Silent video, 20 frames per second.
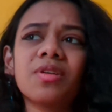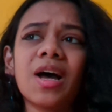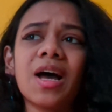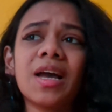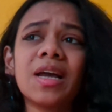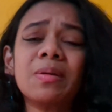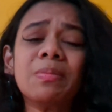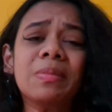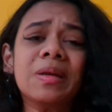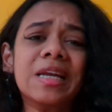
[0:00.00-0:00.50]

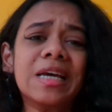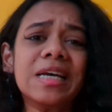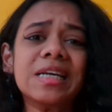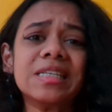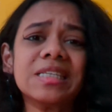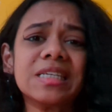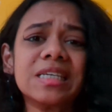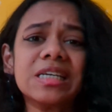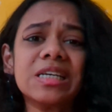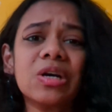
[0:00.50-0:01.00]
I'm
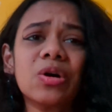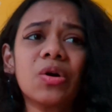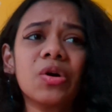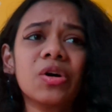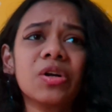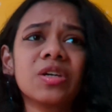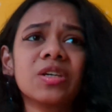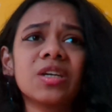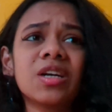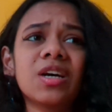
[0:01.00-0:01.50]
lazy,
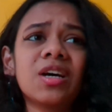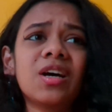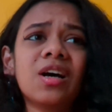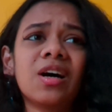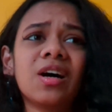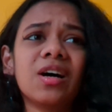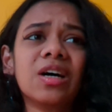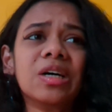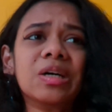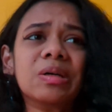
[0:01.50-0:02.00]
or
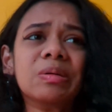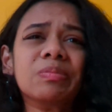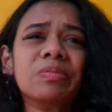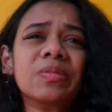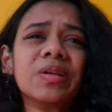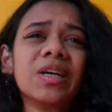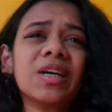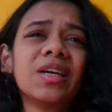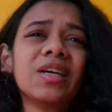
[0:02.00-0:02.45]
um,